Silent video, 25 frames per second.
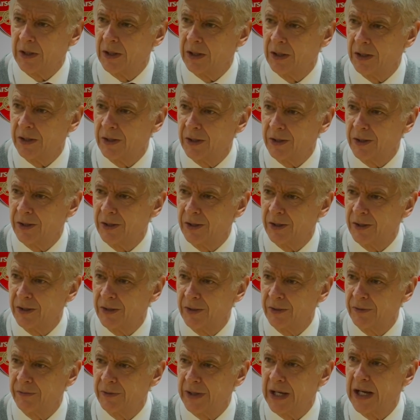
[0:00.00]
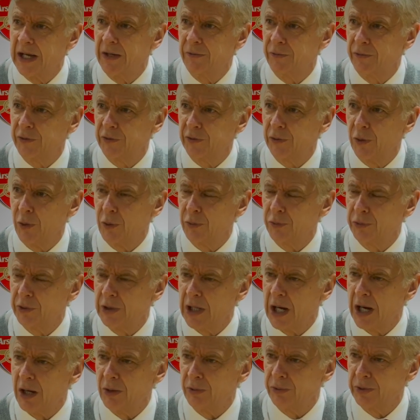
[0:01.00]
they have slowed
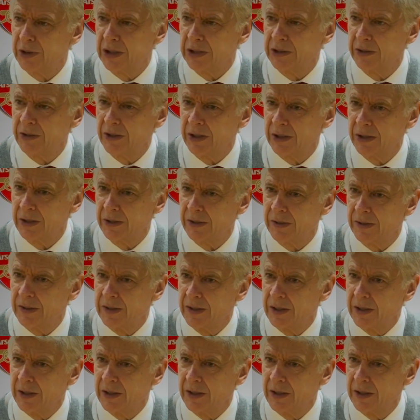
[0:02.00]
down and